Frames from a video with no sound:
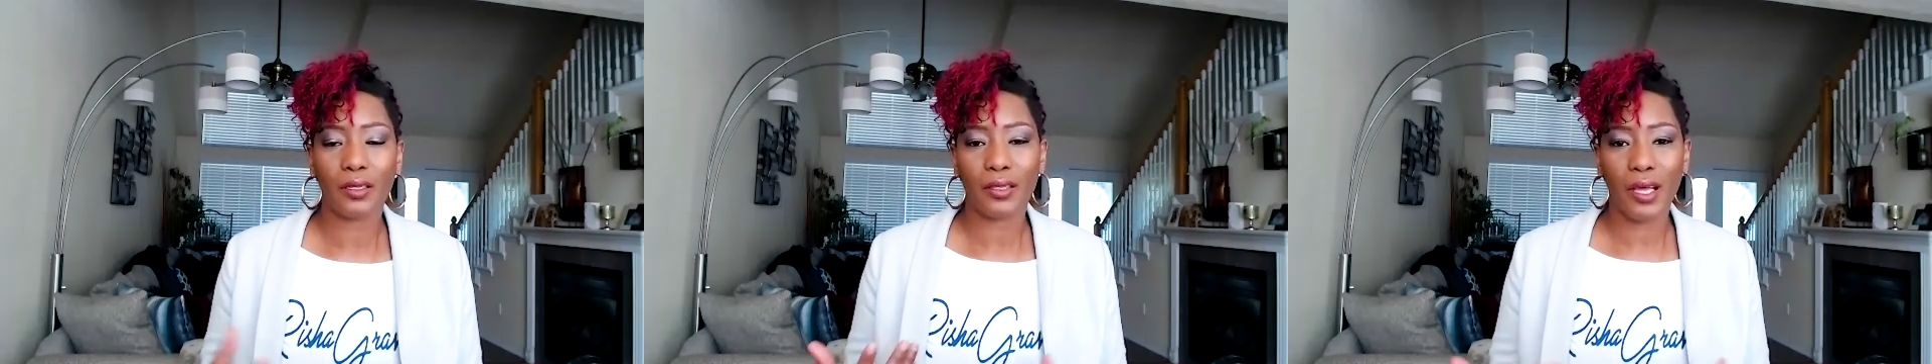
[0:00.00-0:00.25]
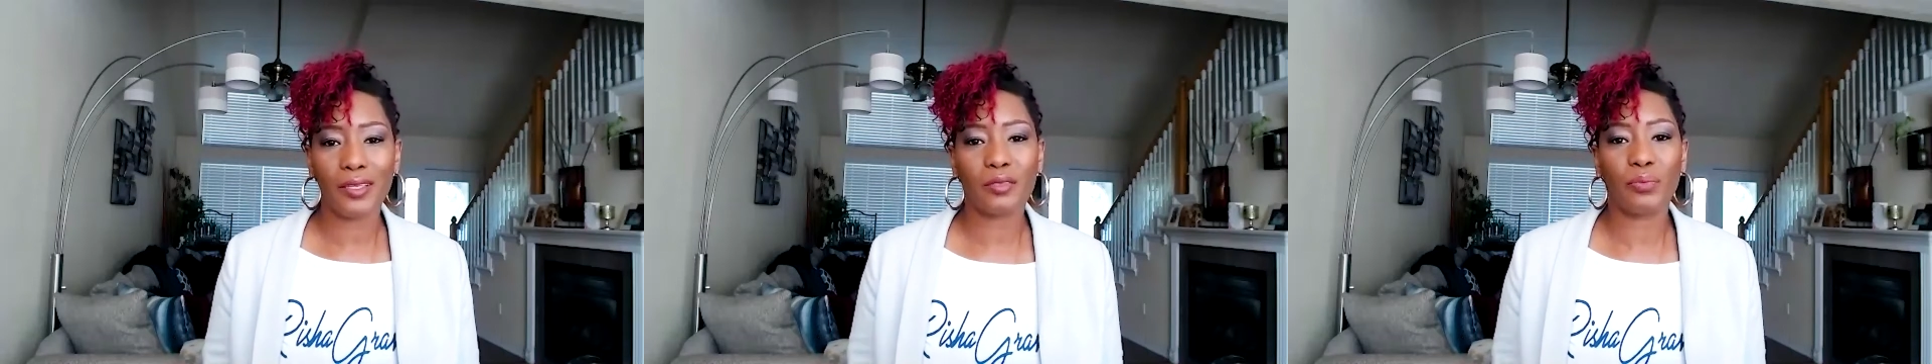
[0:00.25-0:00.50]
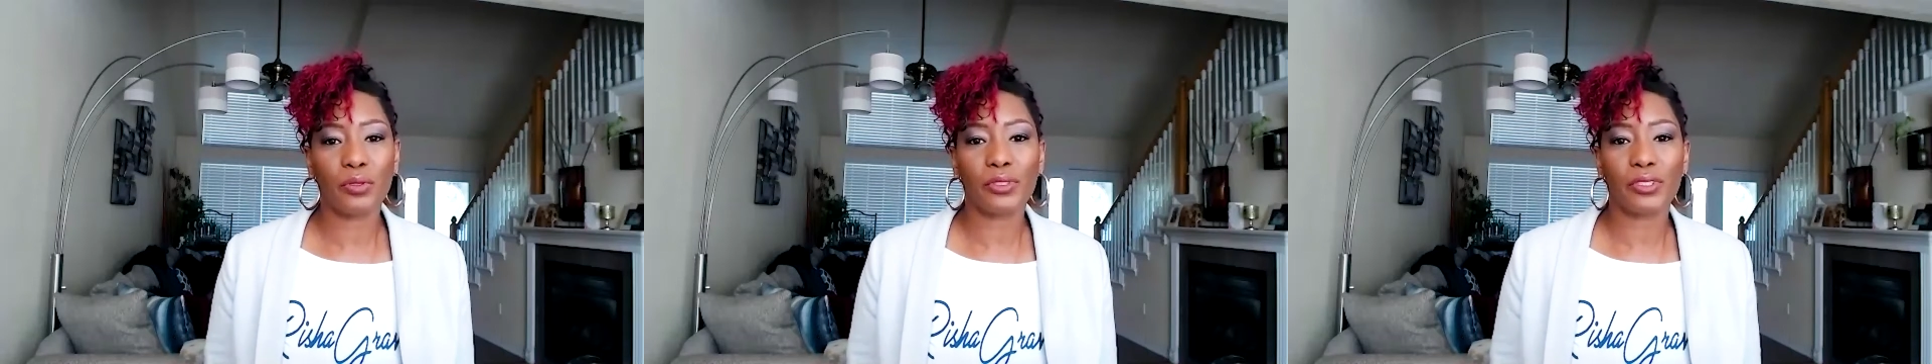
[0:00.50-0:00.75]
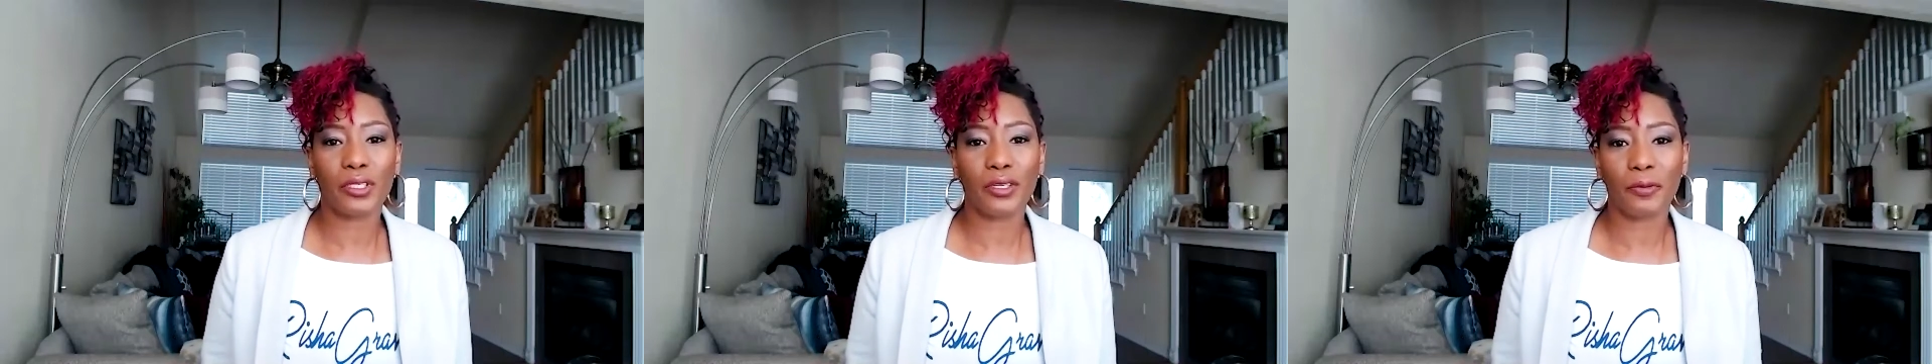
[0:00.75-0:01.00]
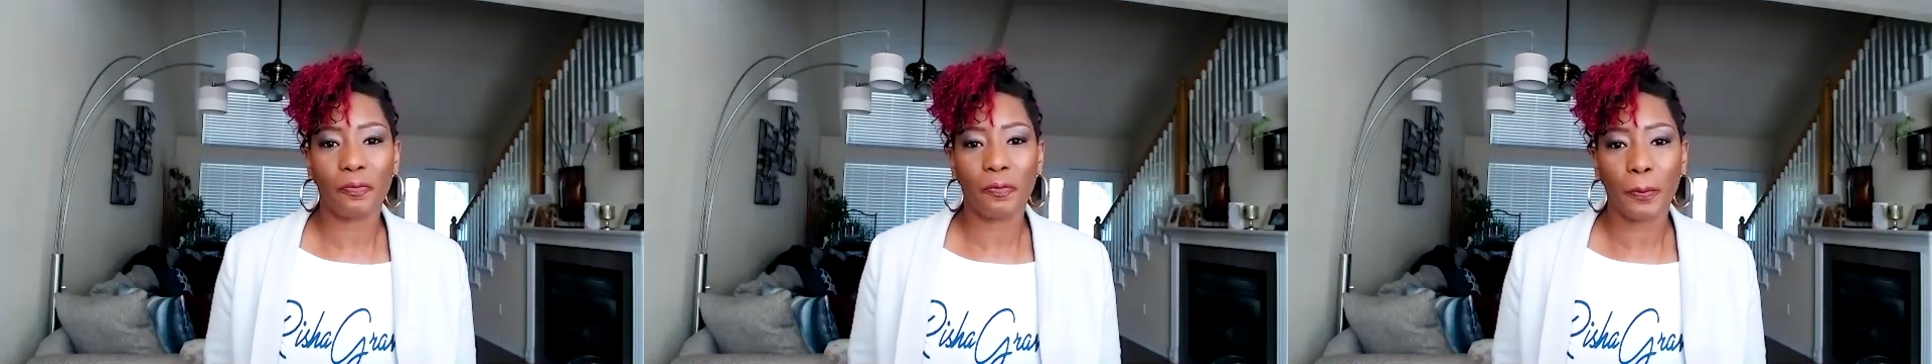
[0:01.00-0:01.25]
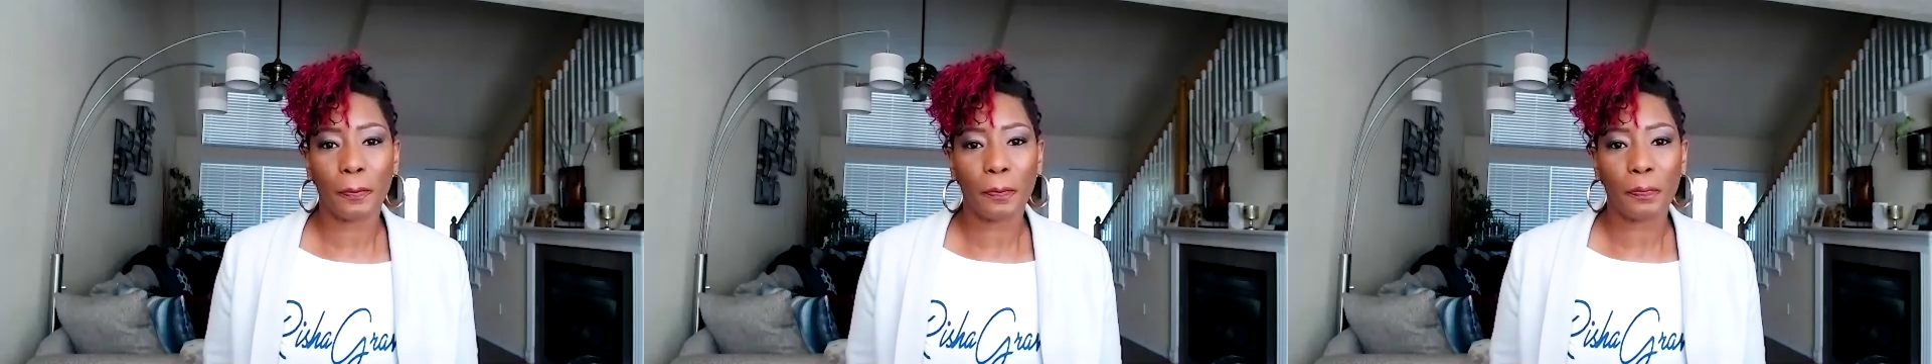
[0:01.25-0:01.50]
that's bullshit
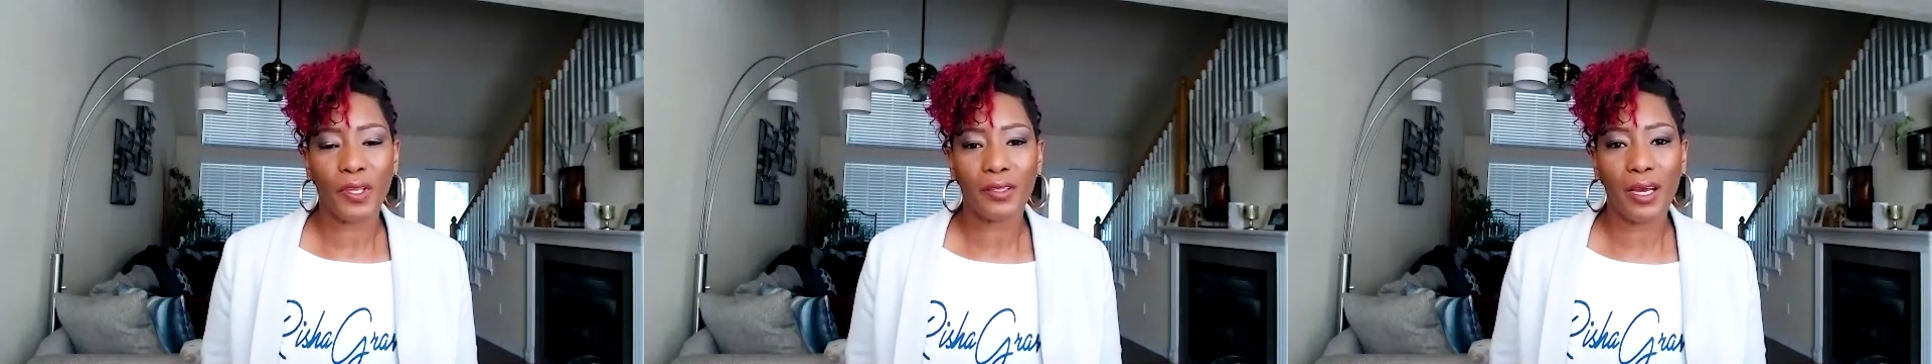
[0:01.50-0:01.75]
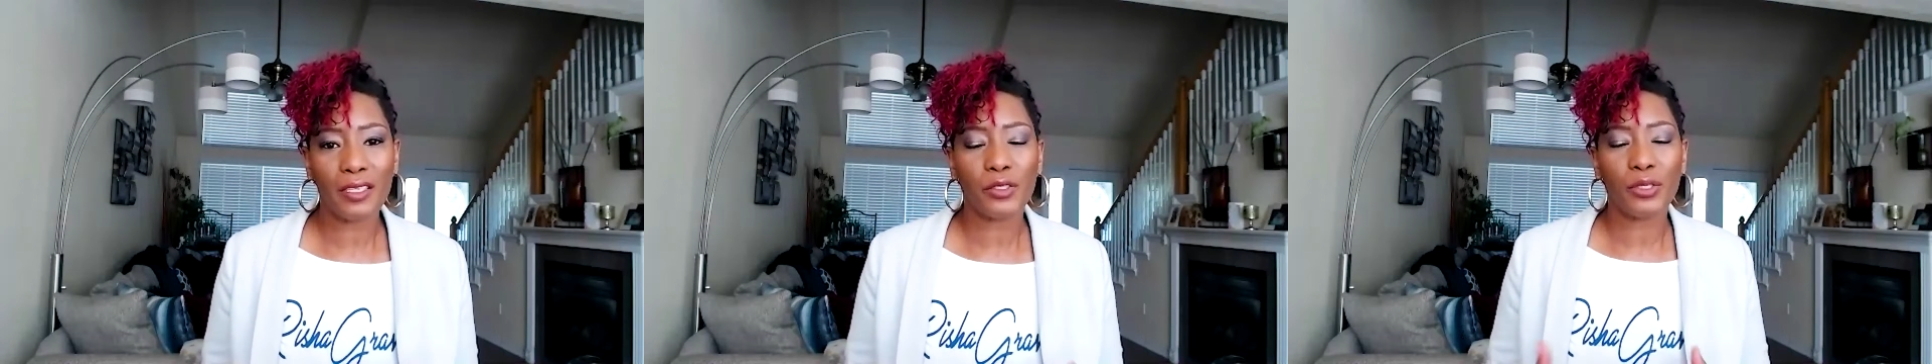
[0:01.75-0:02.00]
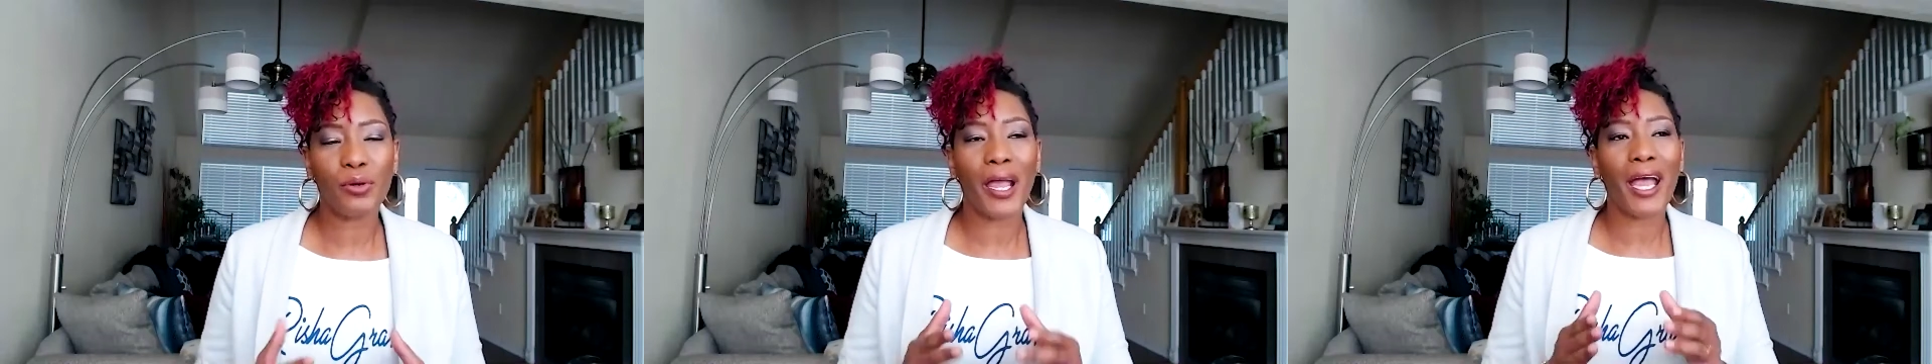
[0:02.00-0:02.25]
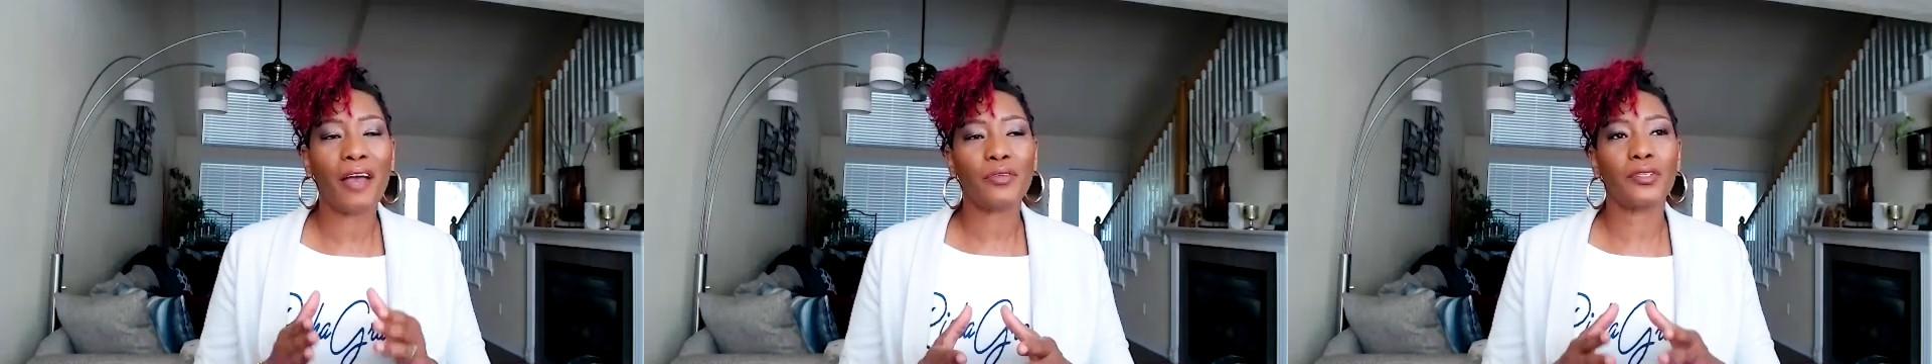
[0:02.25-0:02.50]
that's you have